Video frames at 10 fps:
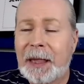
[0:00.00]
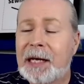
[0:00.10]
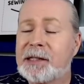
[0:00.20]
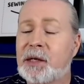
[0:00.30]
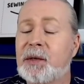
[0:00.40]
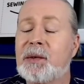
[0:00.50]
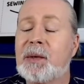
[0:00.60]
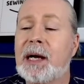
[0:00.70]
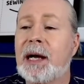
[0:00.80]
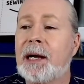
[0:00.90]

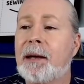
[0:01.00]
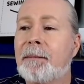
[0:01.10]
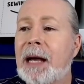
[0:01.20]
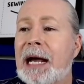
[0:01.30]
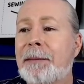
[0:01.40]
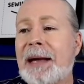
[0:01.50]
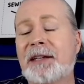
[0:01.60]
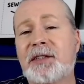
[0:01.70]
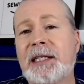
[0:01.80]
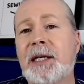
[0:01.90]
So I'm
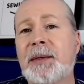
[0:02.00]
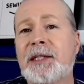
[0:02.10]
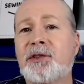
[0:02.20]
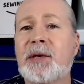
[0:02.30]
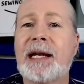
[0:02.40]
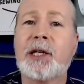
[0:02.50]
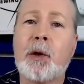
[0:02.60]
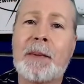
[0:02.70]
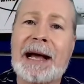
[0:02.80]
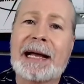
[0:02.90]
actually going to try to
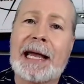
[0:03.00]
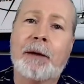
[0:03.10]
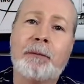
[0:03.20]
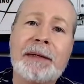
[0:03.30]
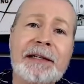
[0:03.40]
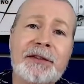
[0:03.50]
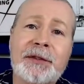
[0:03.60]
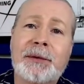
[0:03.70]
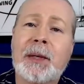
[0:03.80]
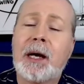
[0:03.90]
go back and
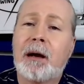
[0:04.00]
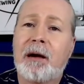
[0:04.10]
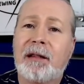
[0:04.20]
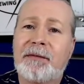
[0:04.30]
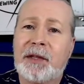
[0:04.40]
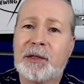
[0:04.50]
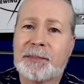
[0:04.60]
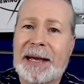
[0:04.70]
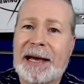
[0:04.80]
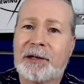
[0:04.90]
redo all of those
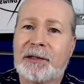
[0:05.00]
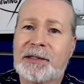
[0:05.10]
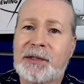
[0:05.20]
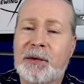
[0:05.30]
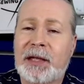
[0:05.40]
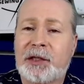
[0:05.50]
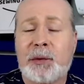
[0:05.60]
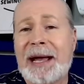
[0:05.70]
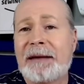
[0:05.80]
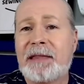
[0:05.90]
patterns so that
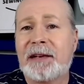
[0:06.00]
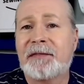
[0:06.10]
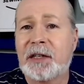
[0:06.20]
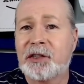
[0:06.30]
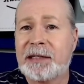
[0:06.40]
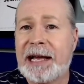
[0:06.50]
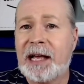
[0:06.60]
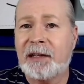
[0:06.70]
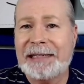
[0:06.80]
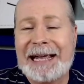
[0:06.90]
you have that
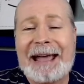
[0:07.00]
functionality.